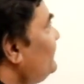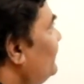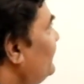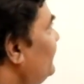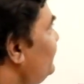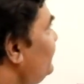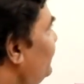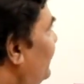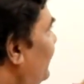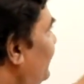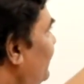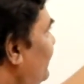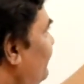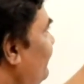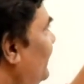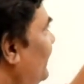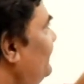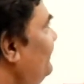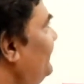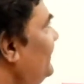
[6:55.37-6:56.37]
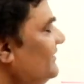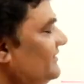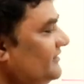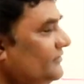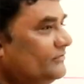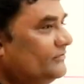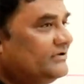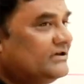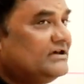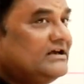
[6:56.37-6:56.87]
So this is a header file we
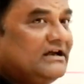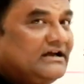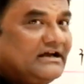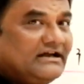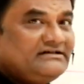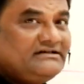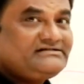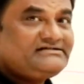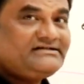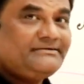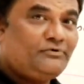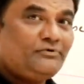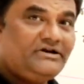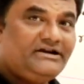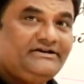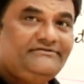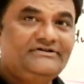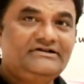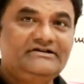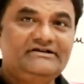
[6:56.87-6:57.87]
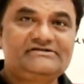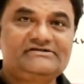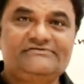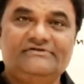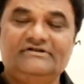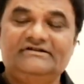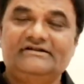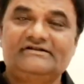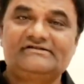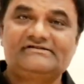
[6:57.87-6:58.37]
include, and supporting with this
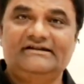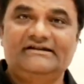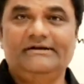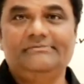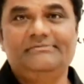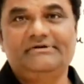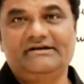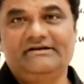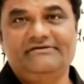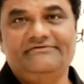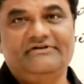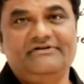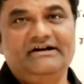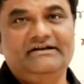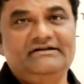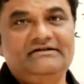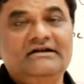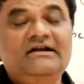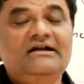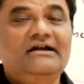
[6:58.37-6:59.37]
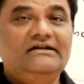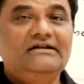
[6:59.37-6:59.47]
one there is a library file